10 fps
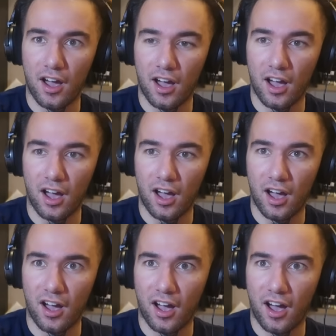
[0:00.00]

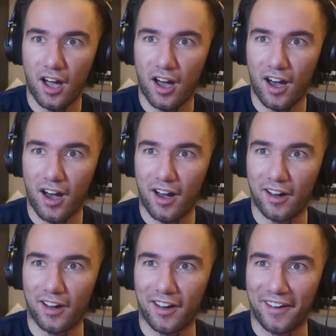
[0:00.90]

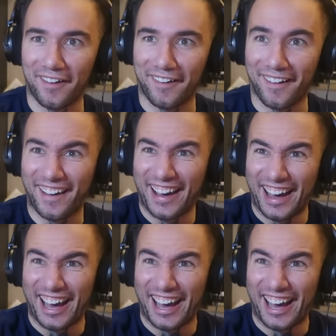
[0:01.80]
Nobody speaks.